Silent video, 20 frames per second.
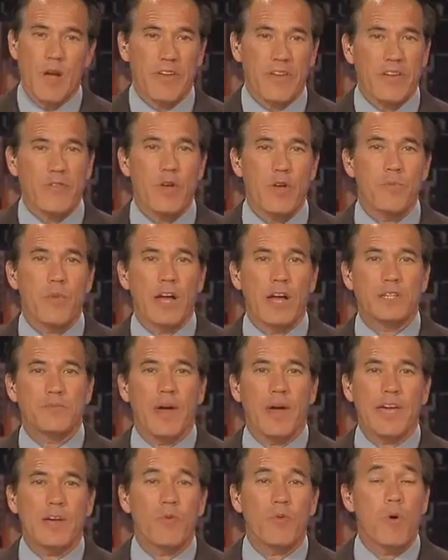All right, thank you
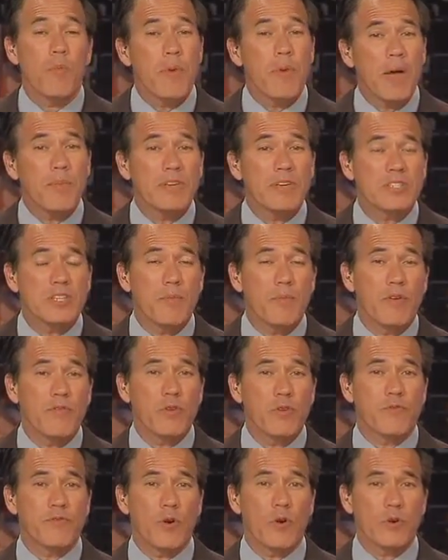very much, Megan. Well, maybe
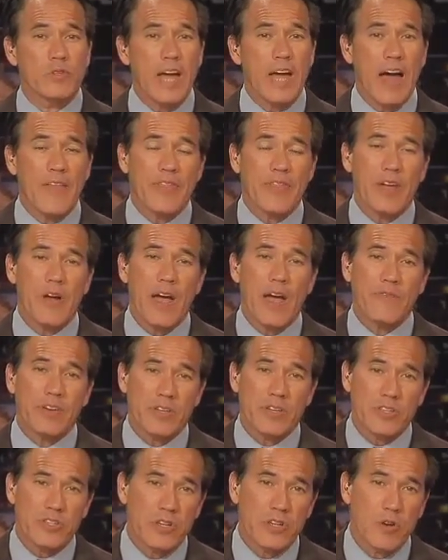some of you folks out
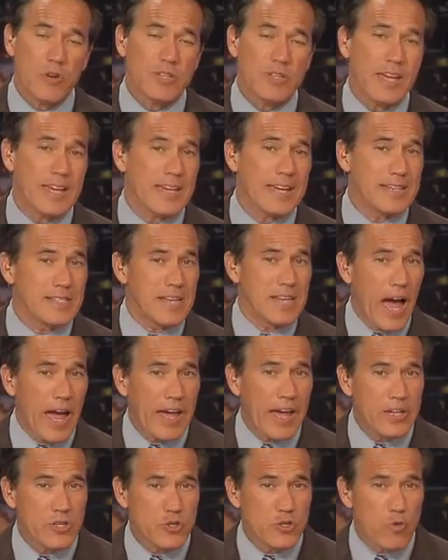there have considered
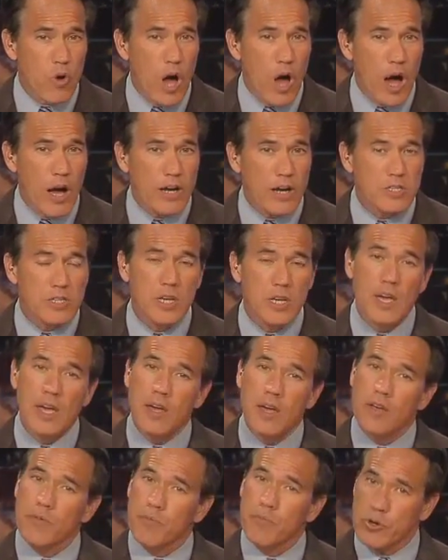taking diet
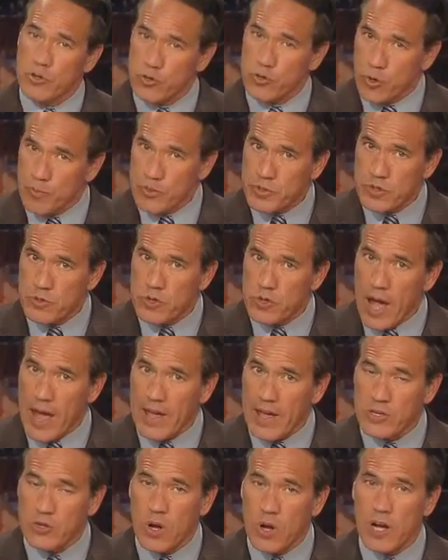drugs,
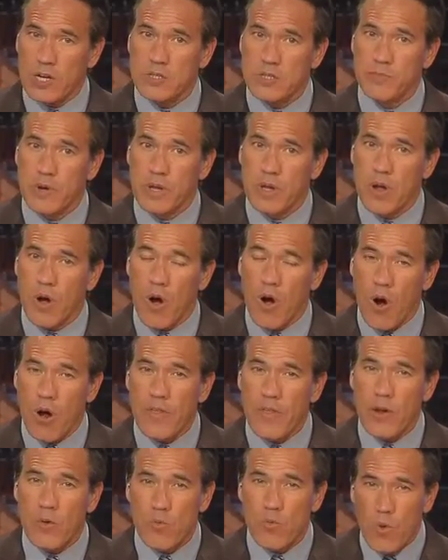prescription diet drugs,
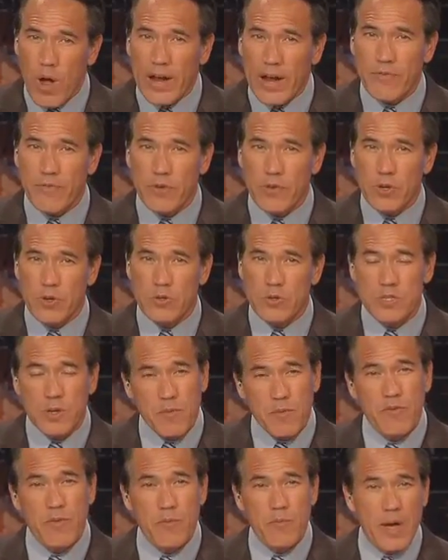but are they right for
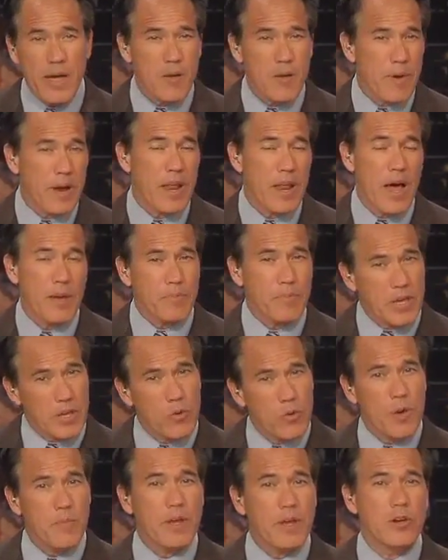you? Some of them may or may
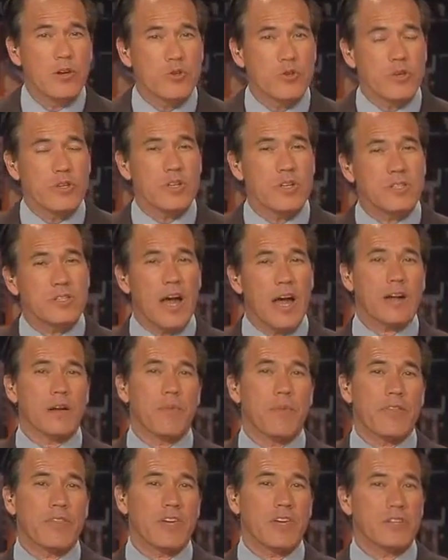not be. UAB
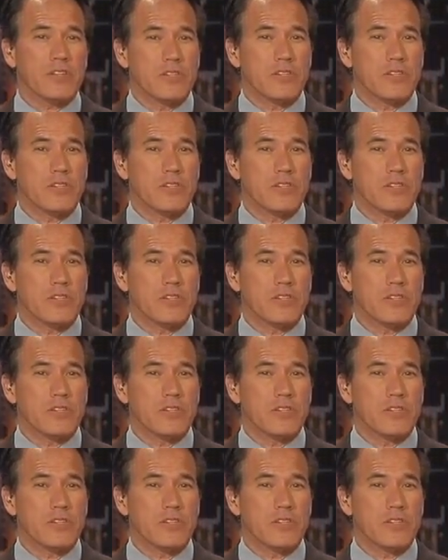nutritionist Dr.